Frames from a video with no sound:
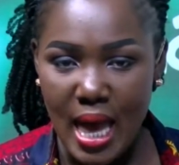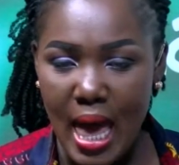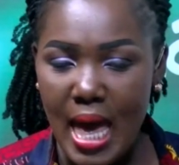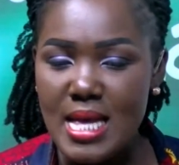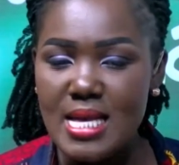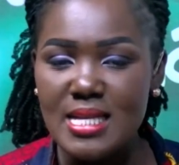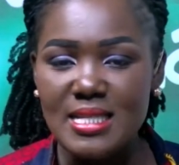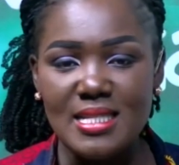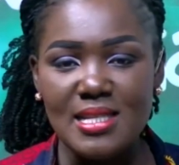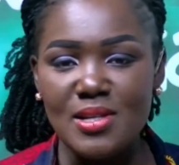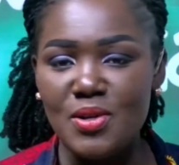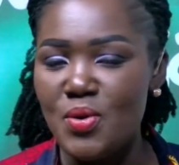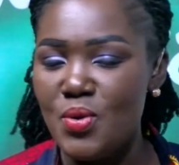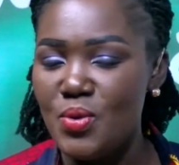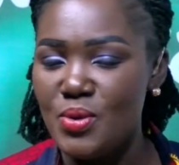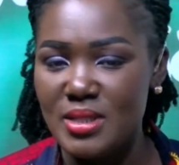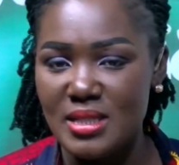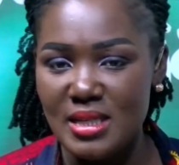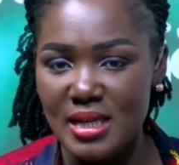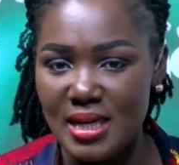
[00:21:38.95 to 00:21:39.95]
E ye
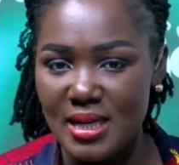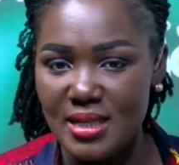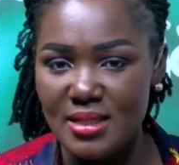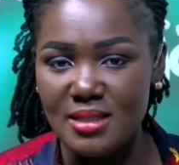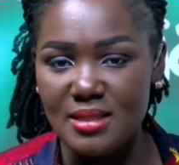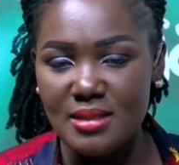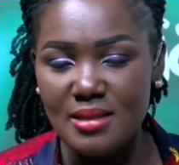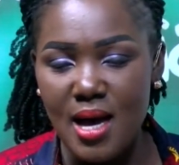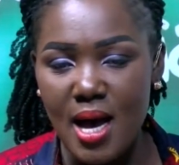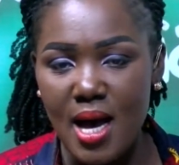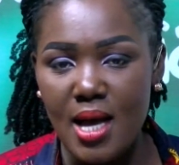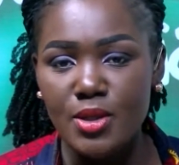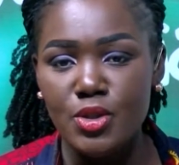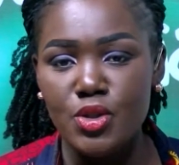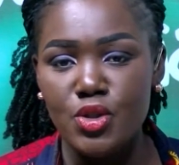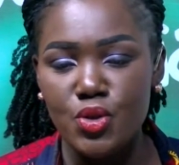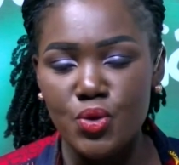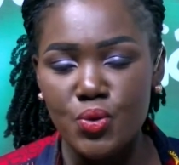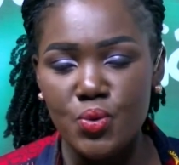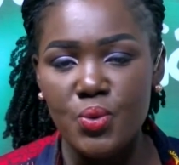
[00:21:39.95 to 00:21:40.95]
siko sika star
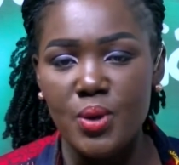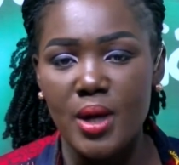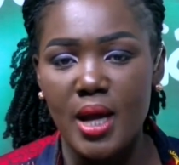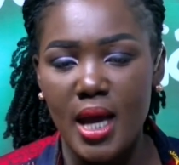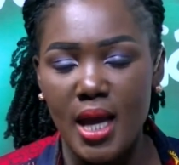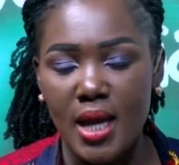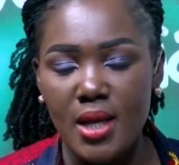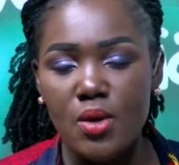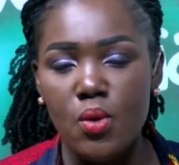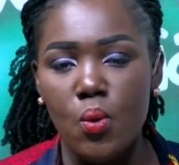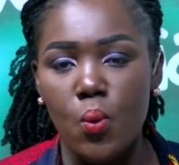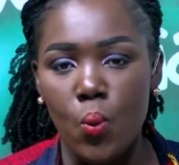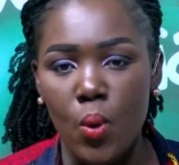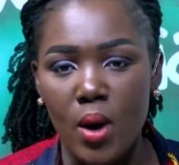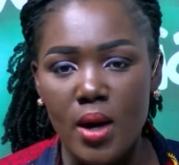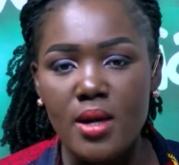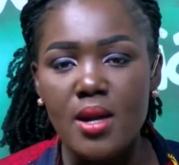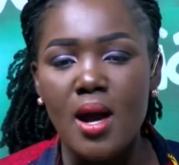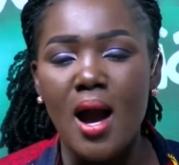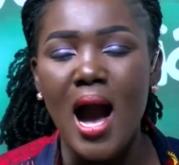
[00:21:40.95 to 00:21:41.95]

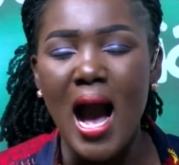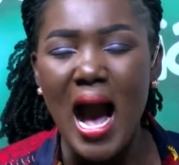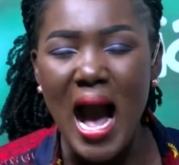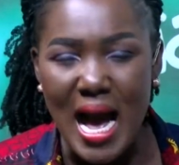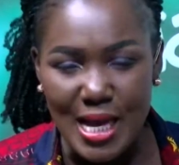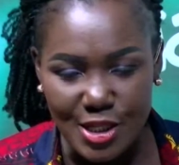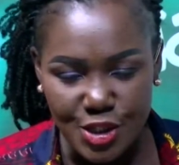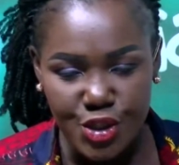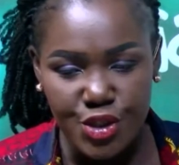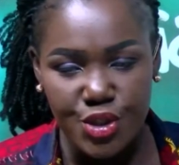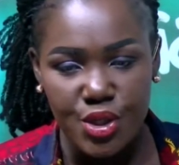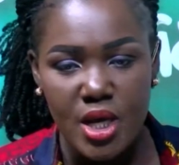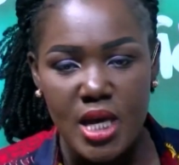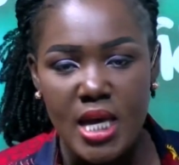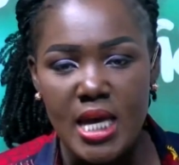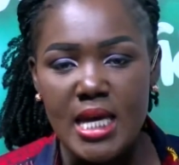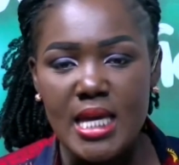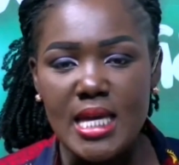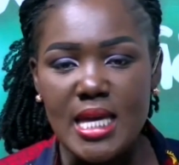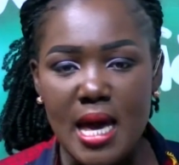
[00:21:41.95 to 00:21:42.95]
281 hash.
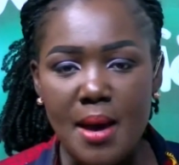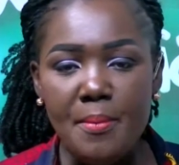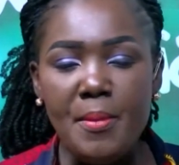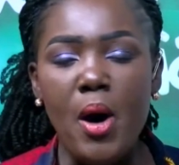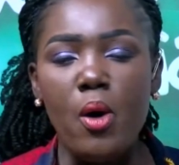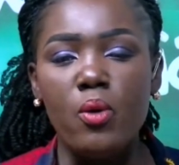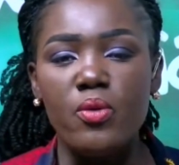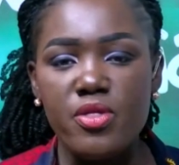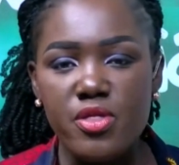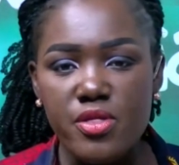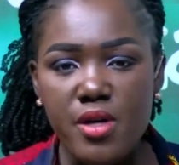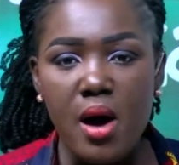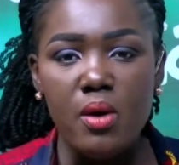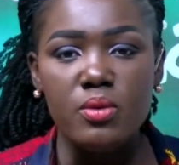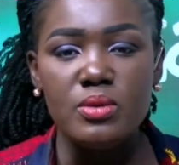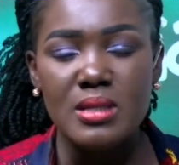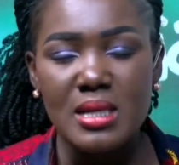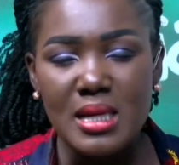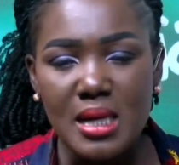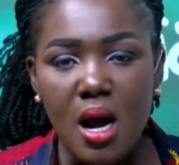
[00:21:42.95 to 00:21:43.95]
Ye ma
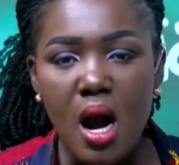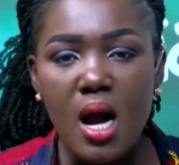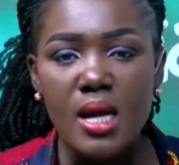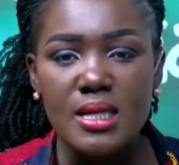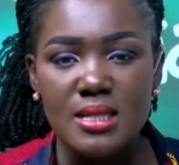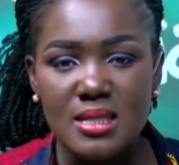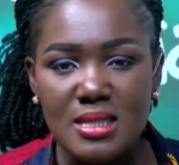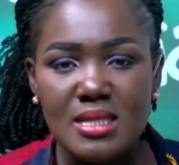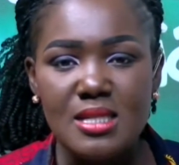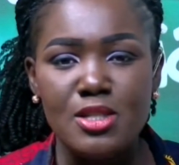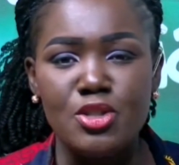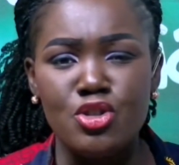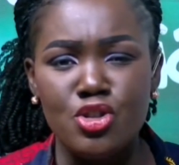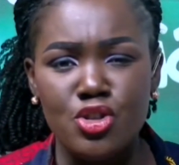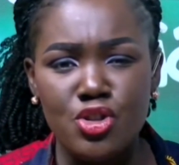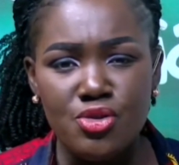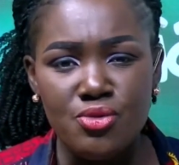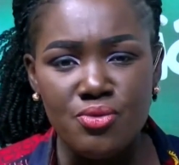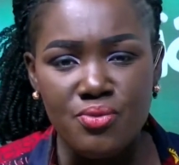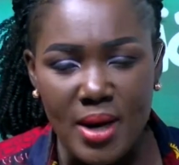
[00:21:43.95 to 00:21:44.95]
1000 Ghana cedis
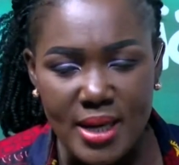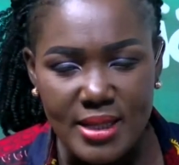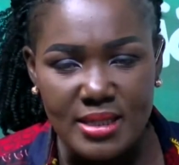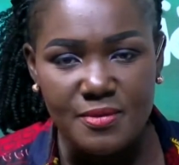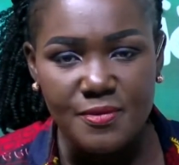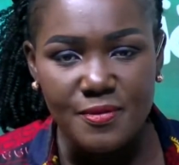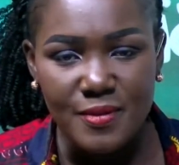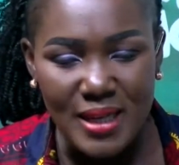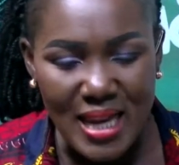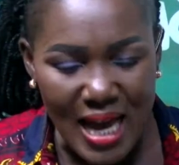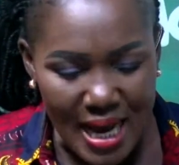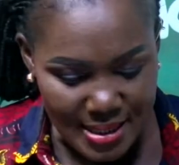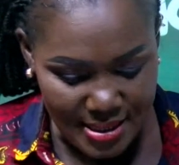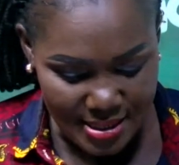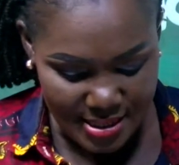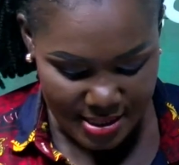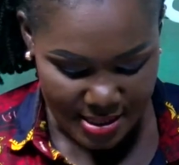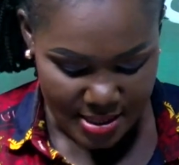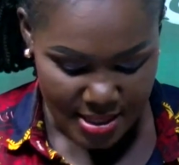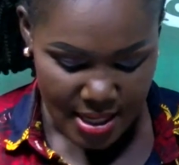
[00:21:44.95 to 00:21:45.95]
straight flat.
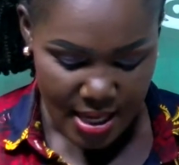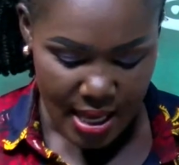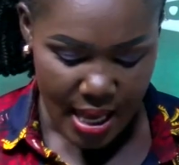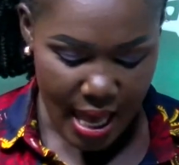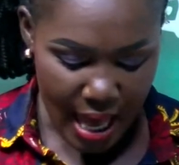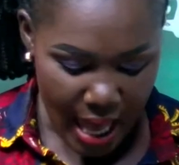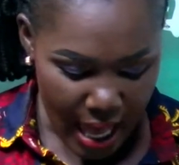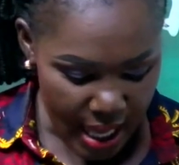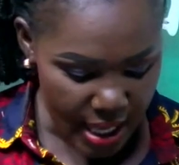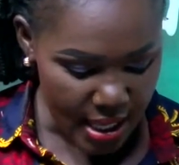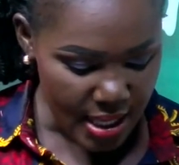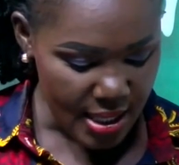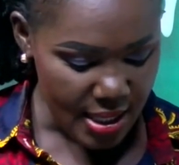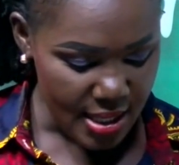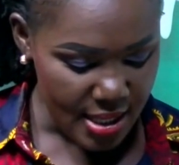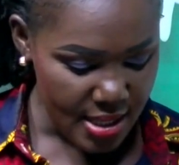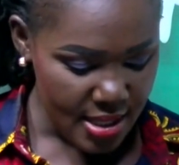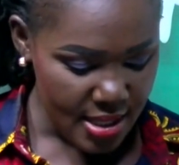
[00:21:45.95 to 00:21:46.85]
Hey.